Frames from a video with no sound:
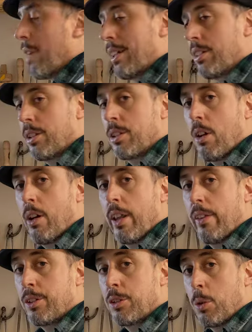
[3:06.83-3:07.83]
dress the side
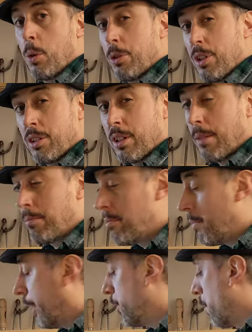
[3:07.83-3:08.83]
of the saw just to
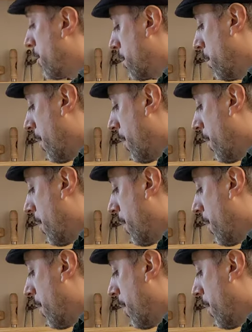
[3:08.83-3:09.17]
make sure it's